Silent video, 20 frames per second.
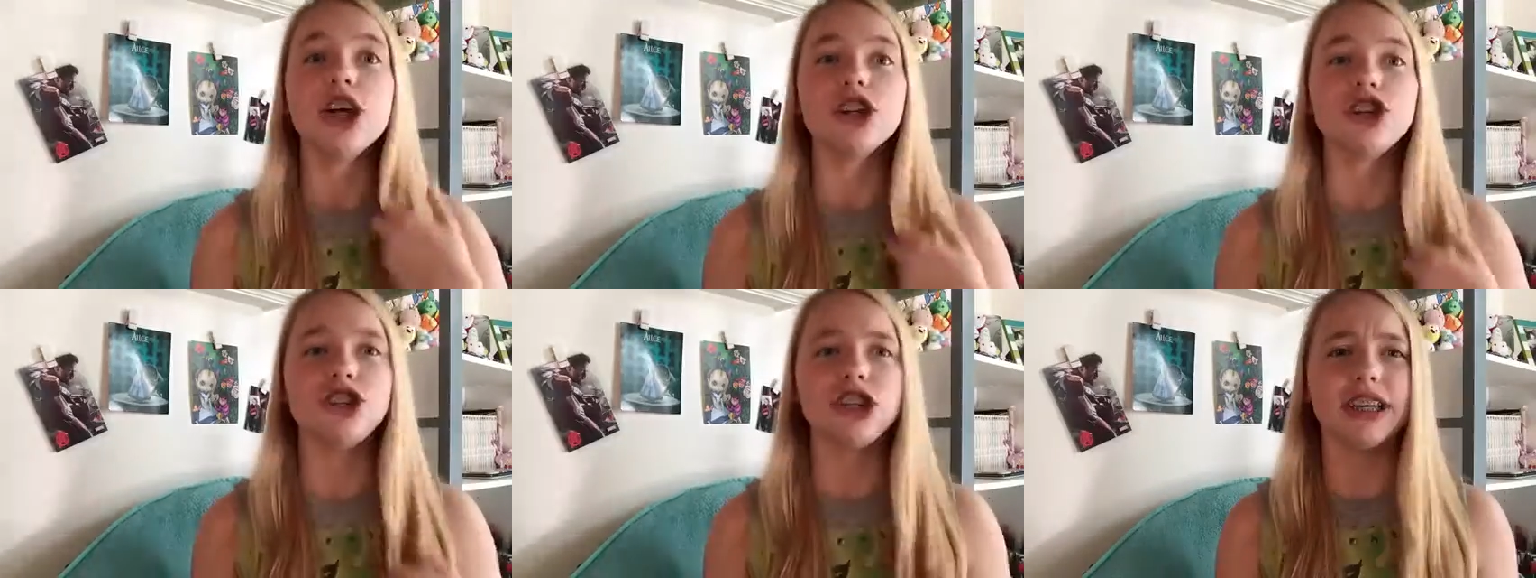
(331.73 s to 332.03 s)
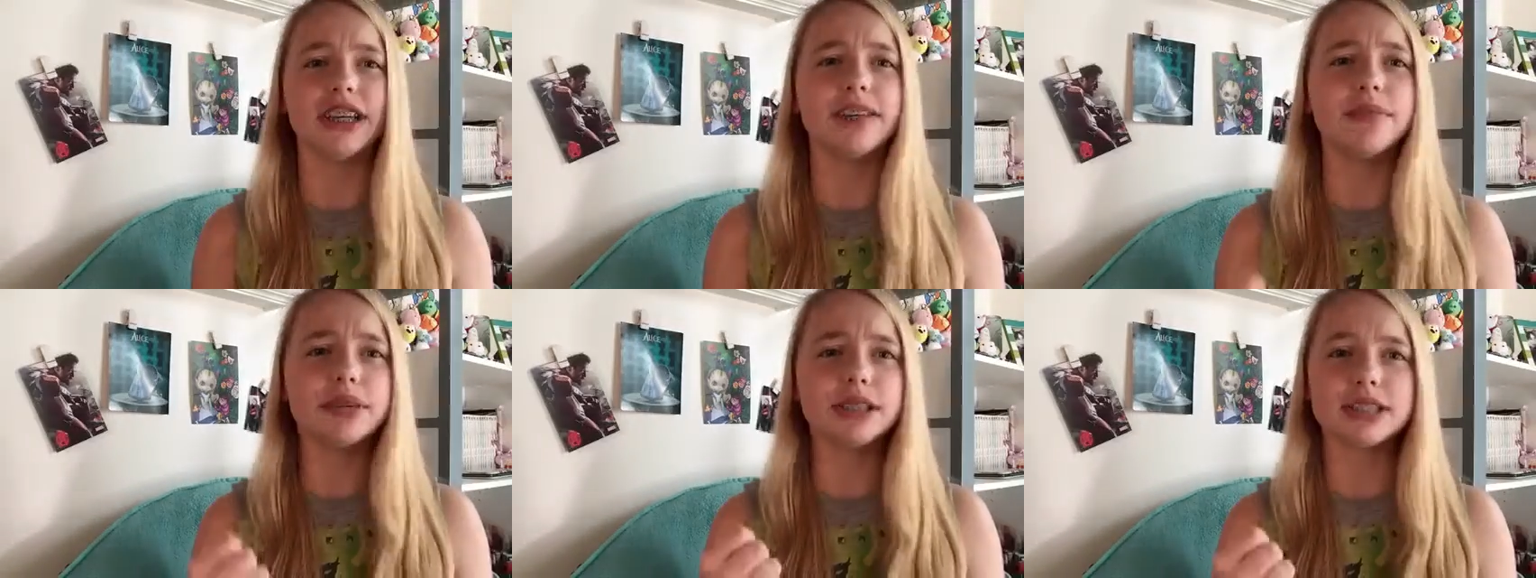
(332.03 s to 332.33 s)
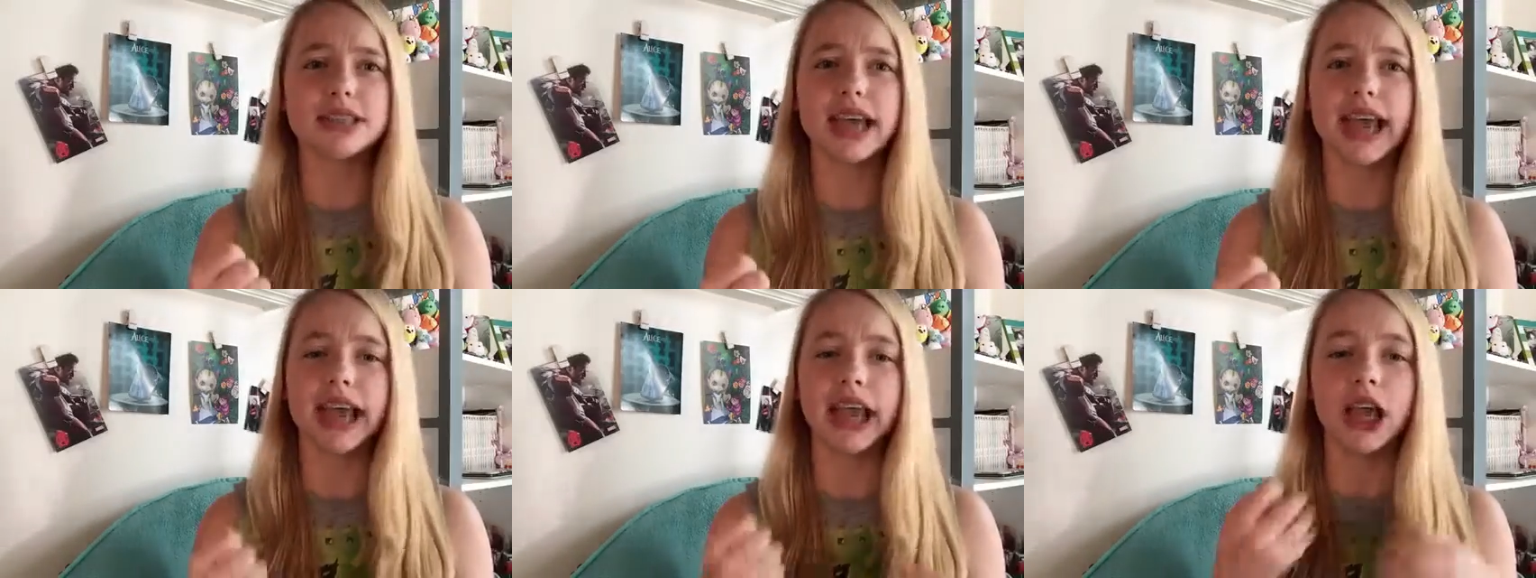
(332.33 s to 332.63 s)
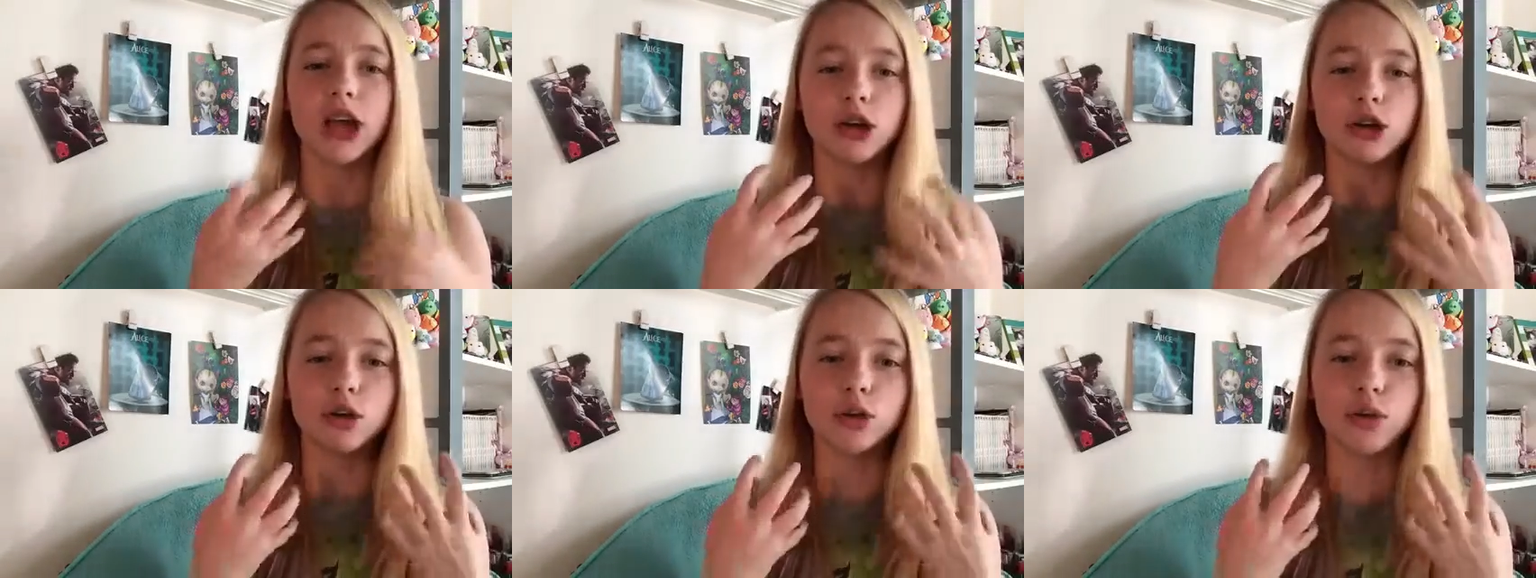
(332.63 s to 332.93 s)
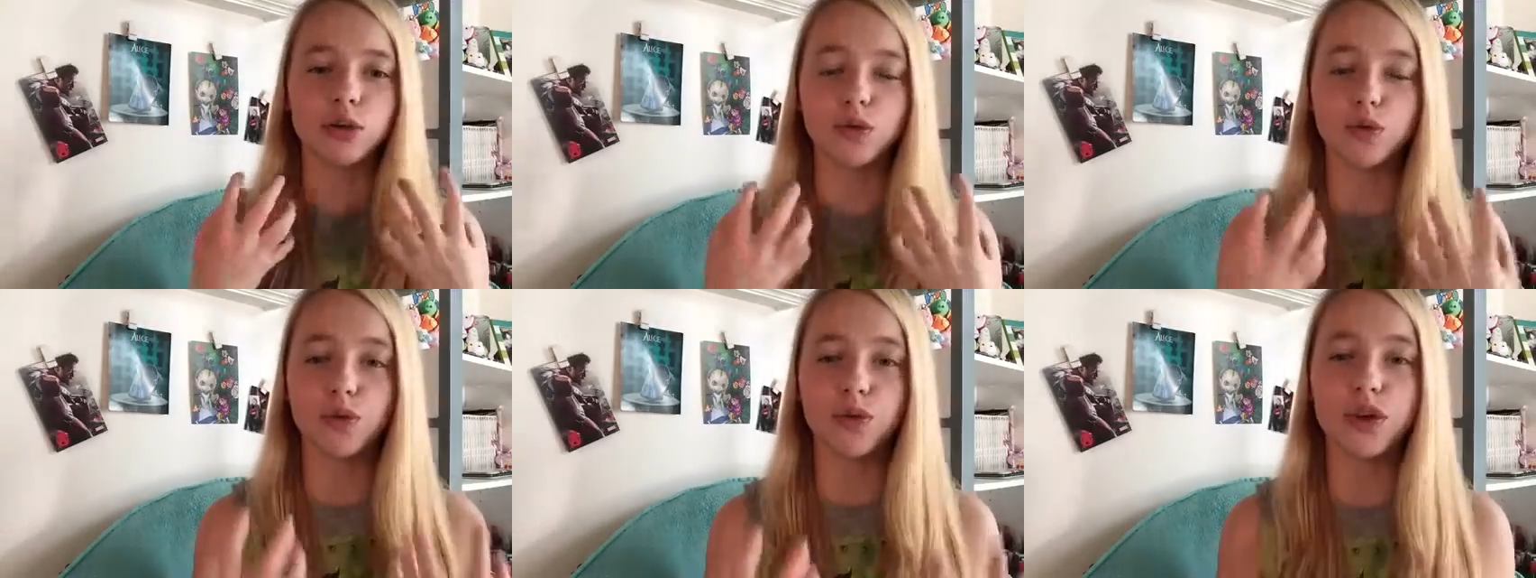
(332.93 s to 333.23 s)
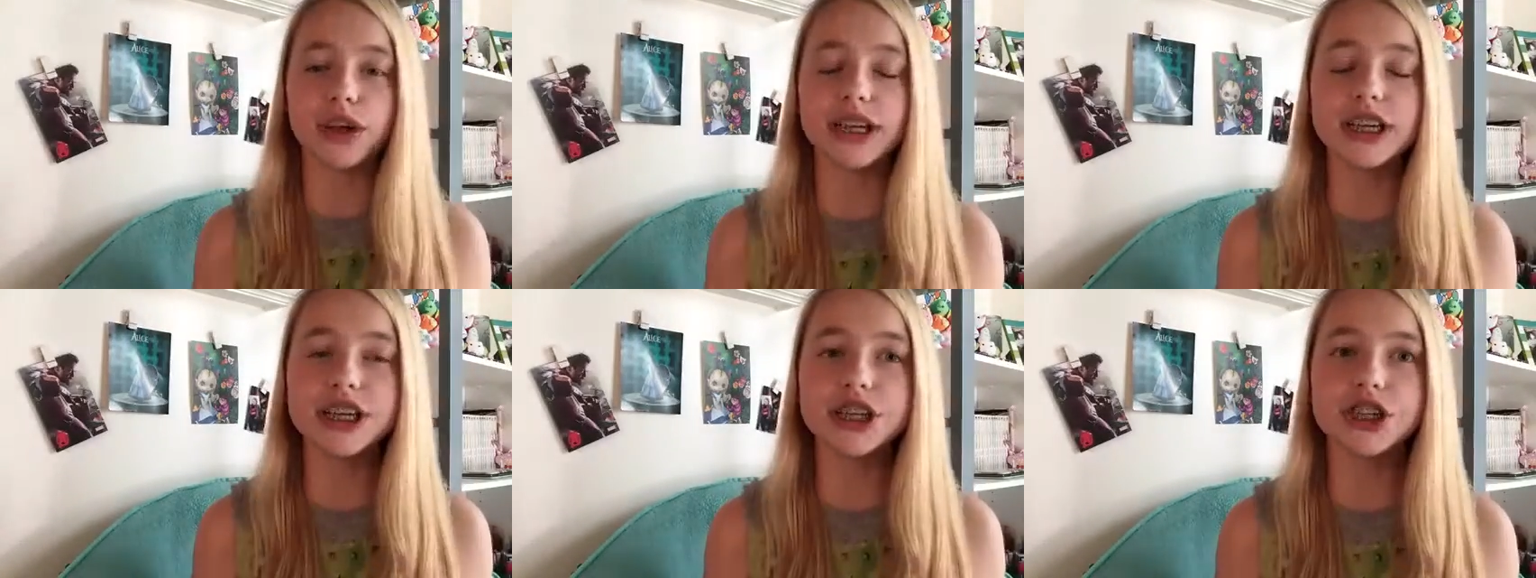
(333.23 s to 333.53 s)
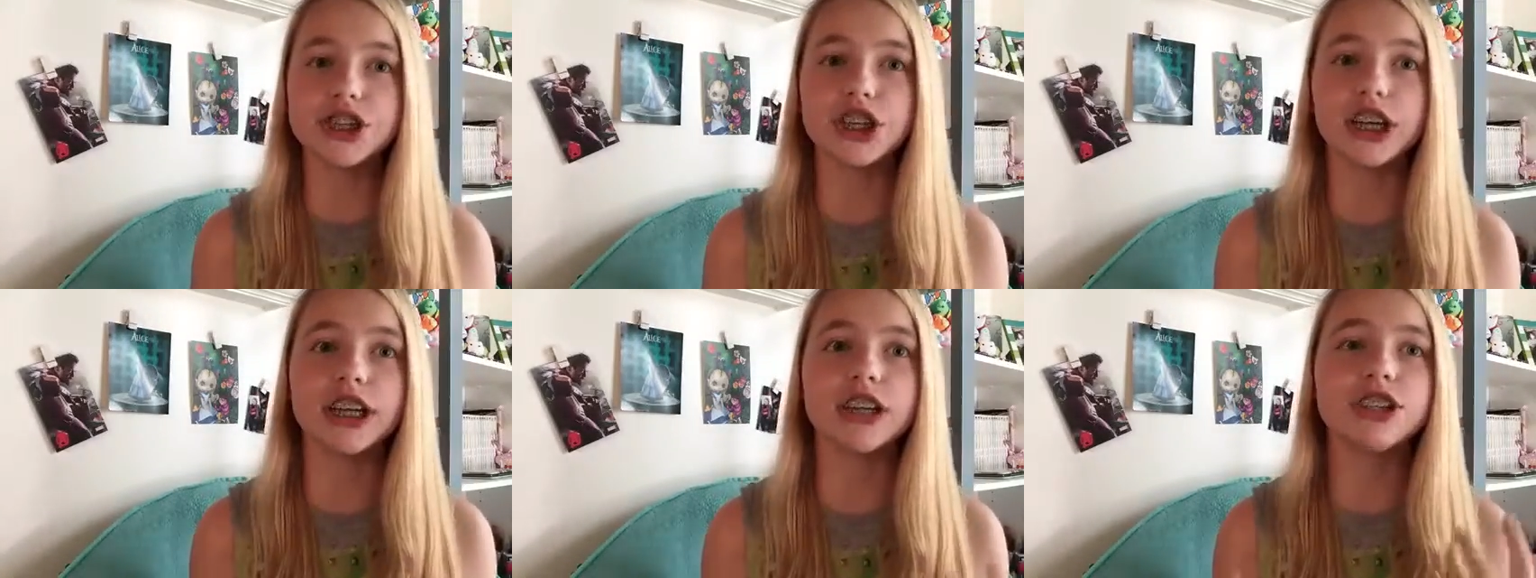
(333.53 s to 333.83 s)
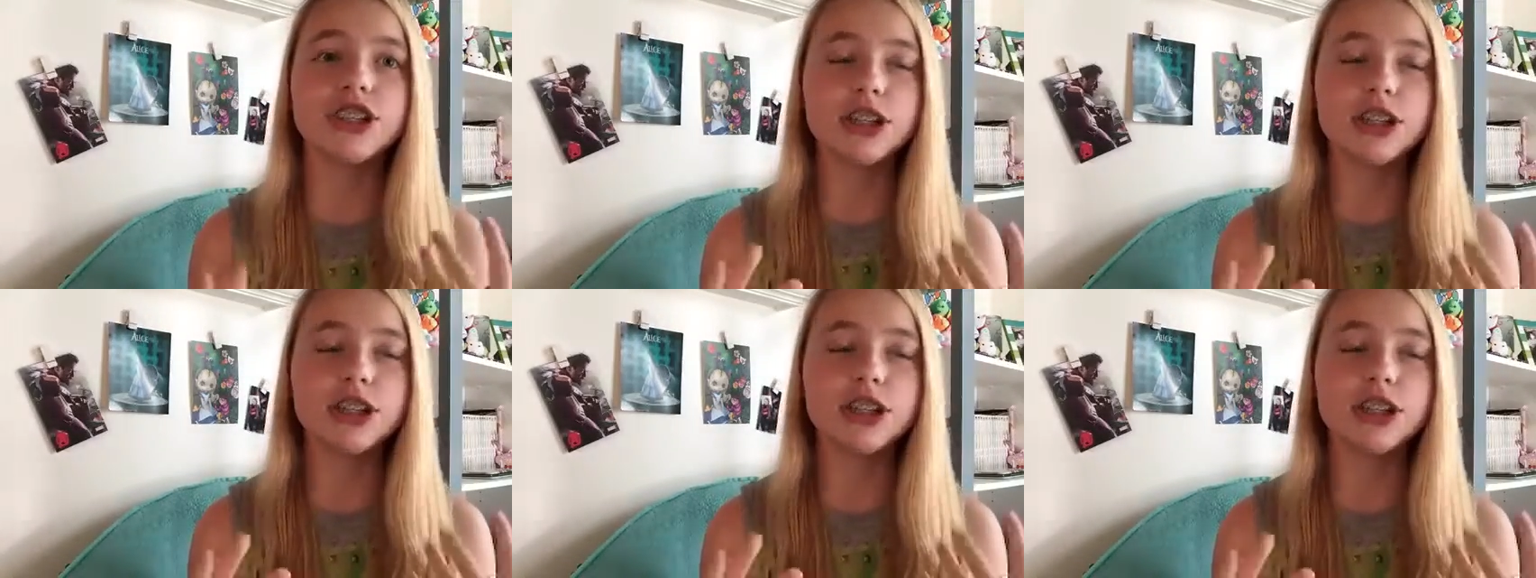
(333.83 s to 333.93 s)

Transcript: She was like cringing.